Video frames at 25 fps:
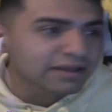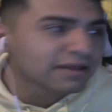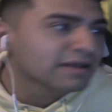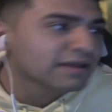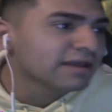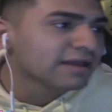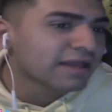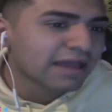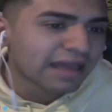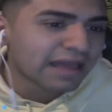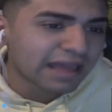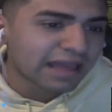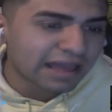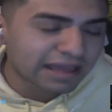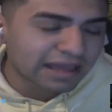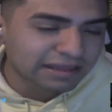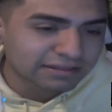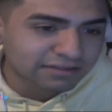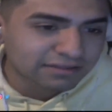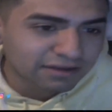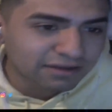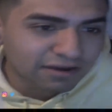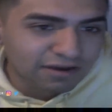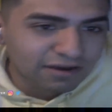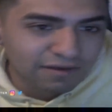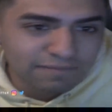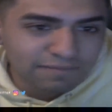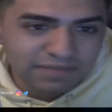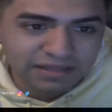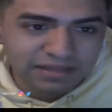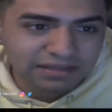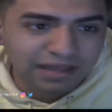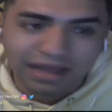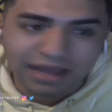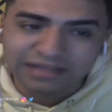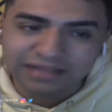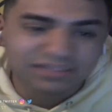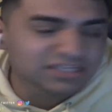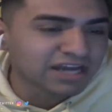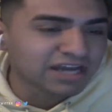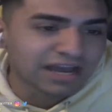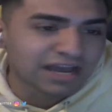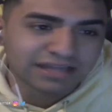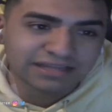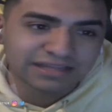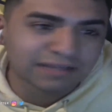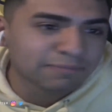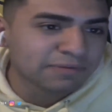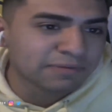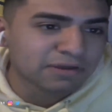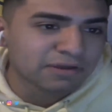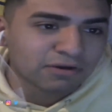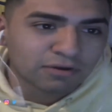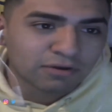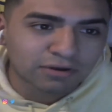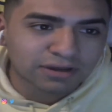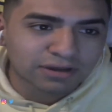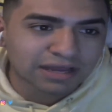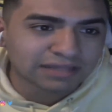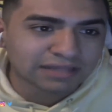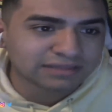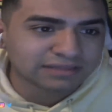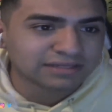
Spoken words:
And I think Piojo got